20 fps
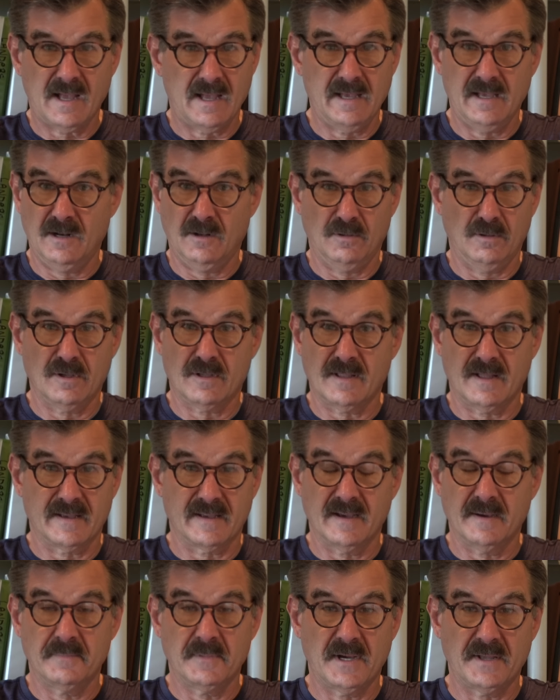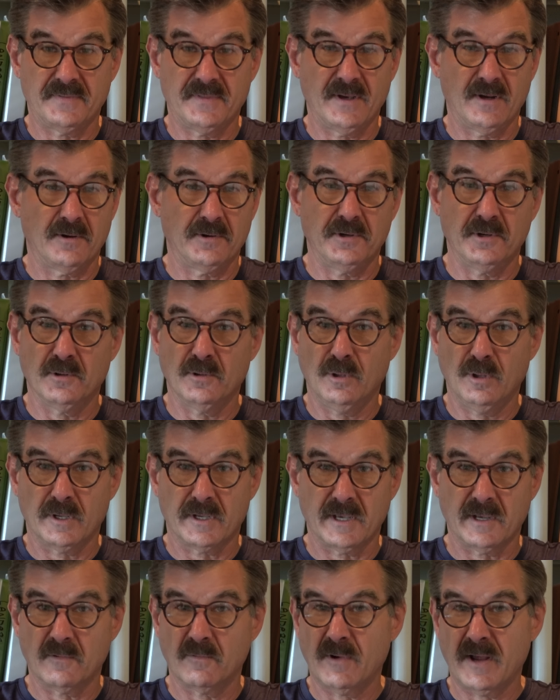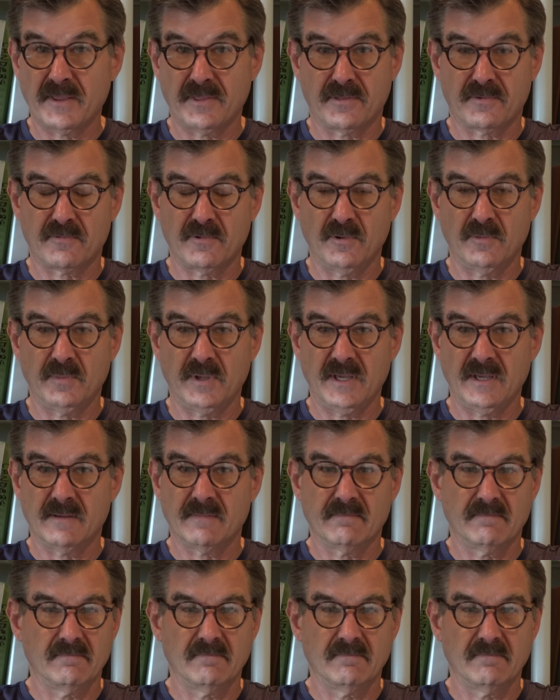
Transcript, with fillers: it'll look like I'm not there, and you're looking right through me